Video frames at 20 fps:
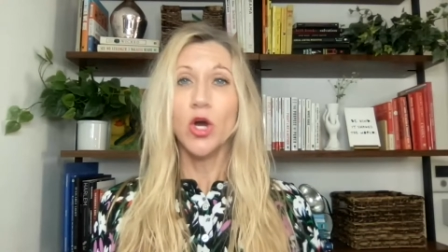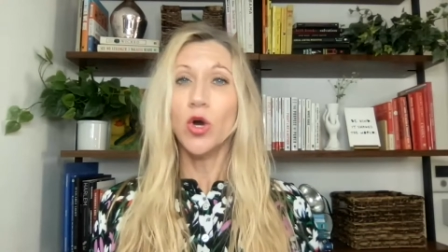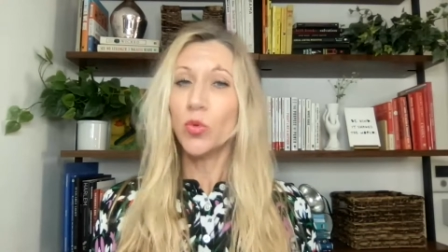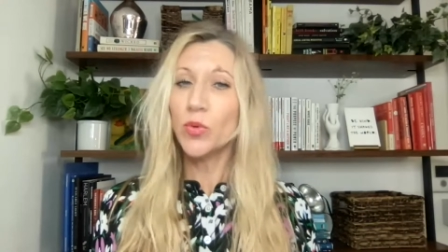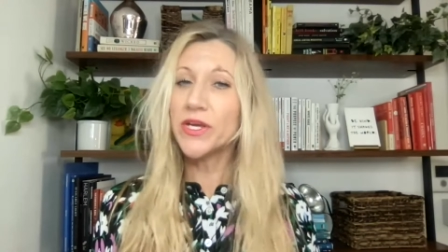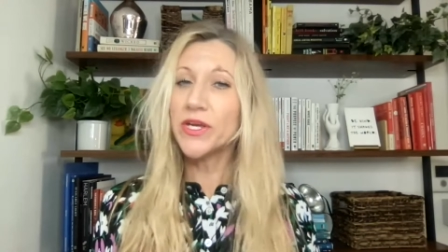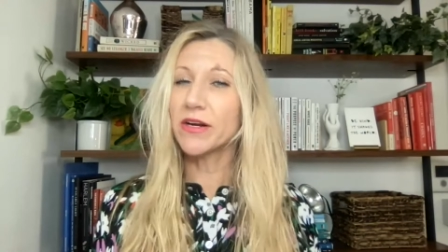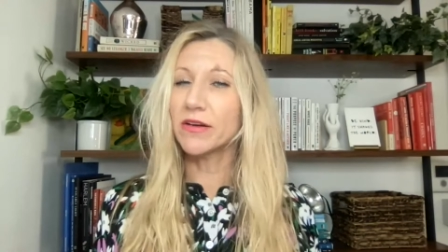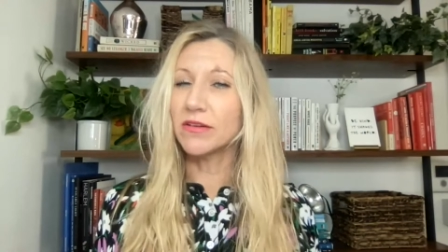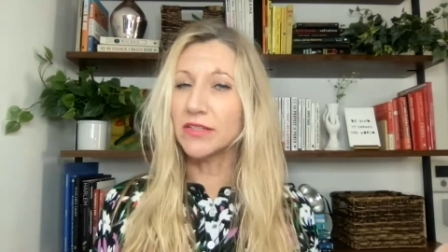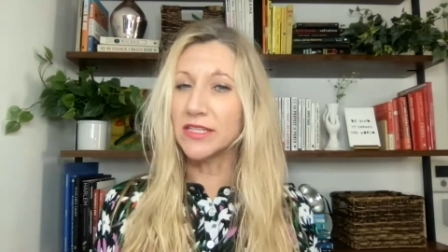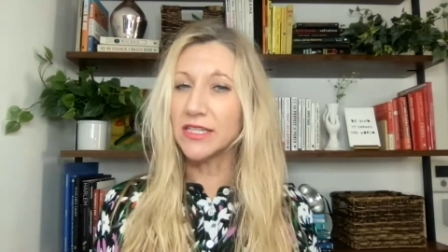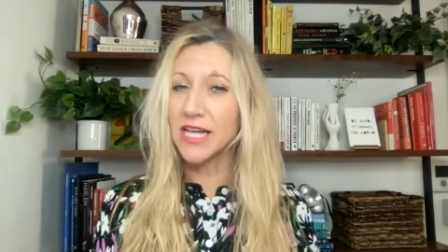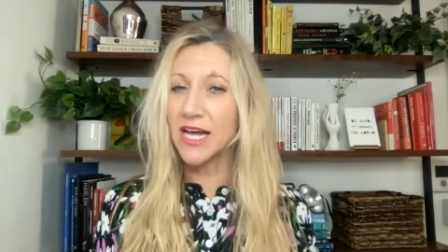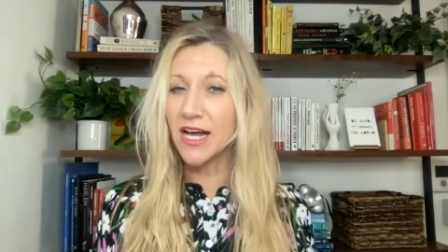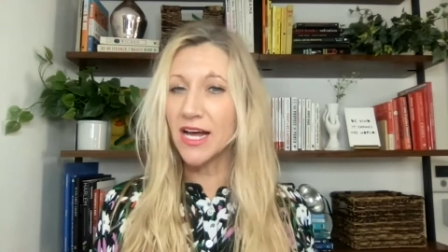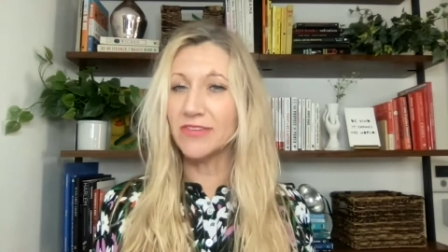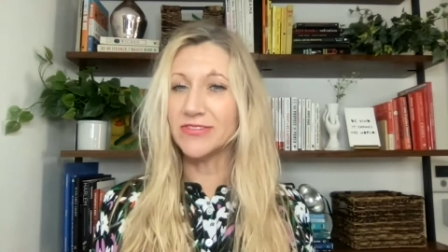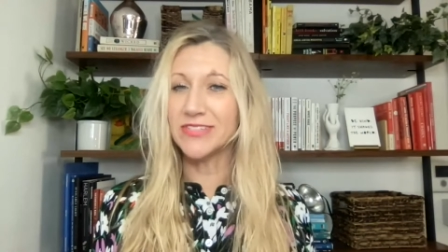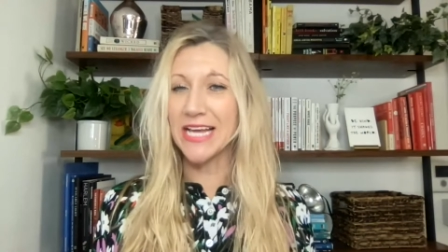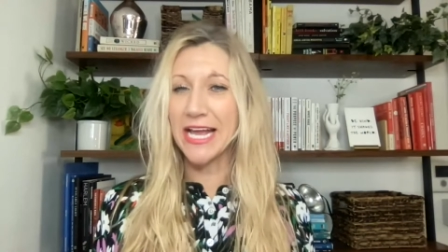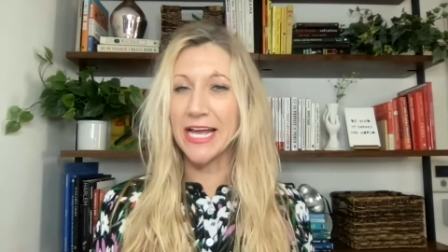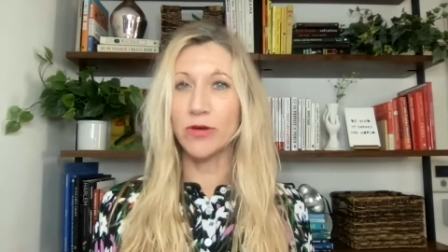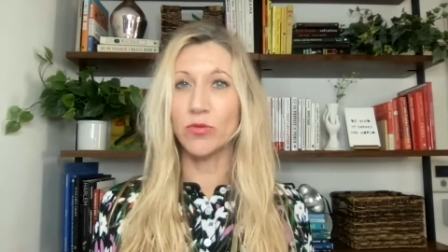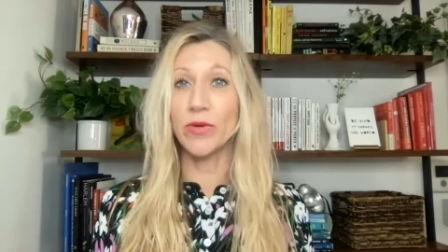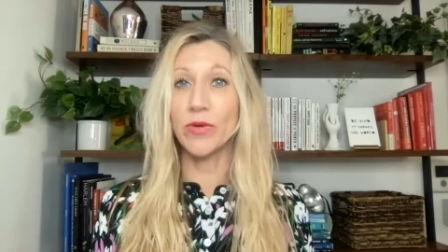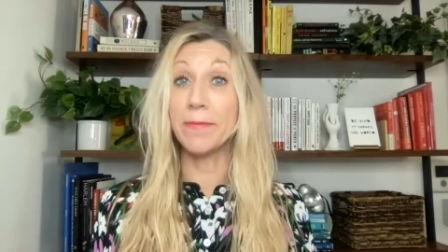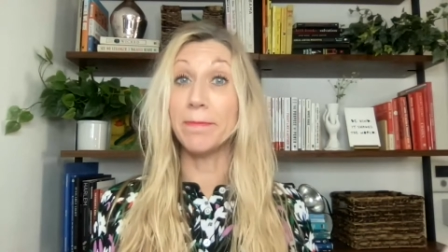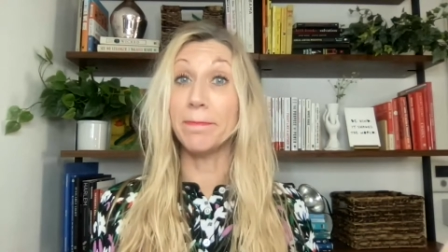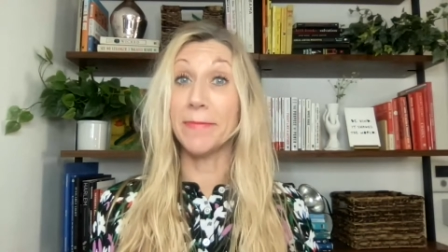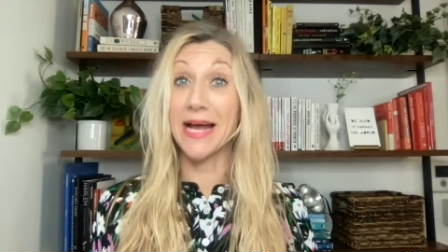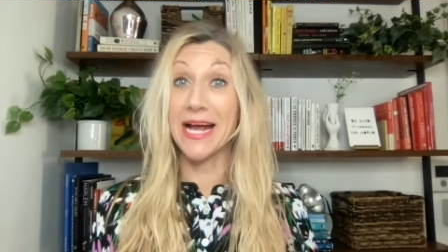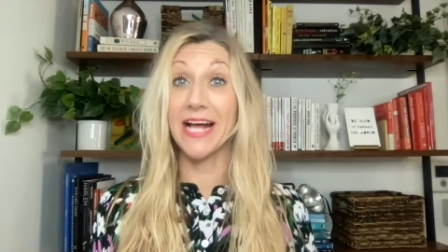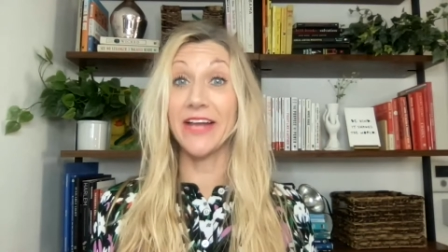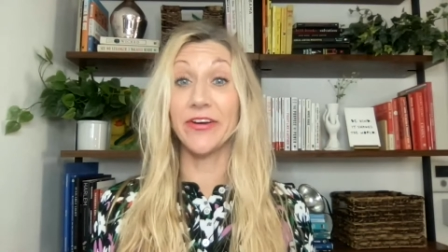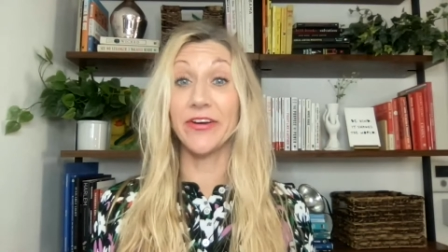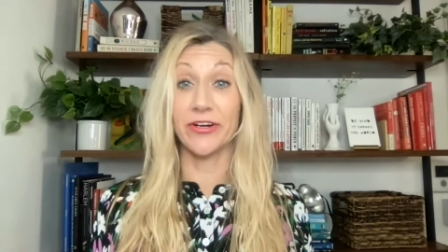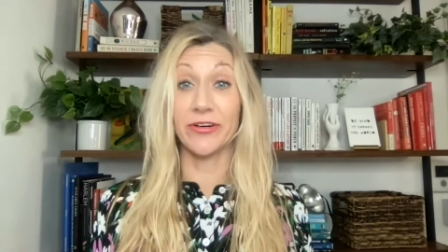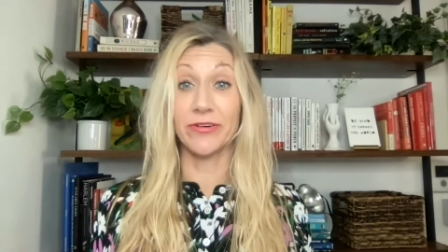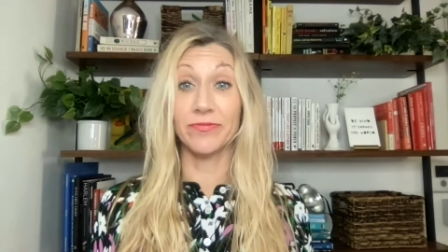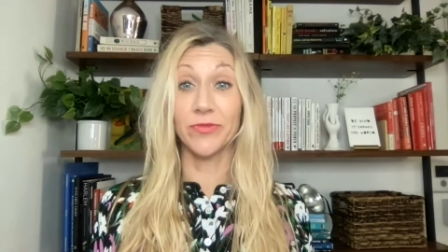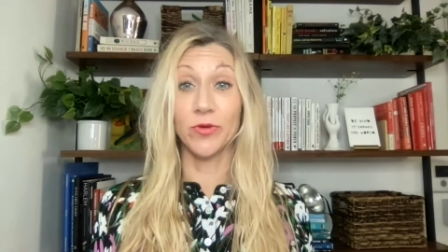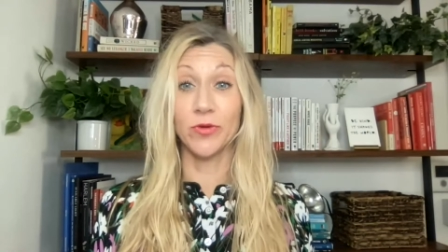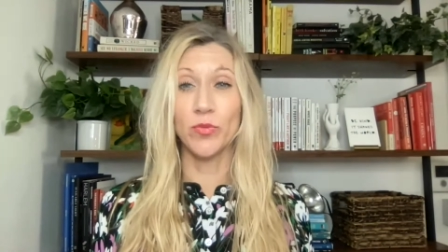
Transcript: We are loved and we matter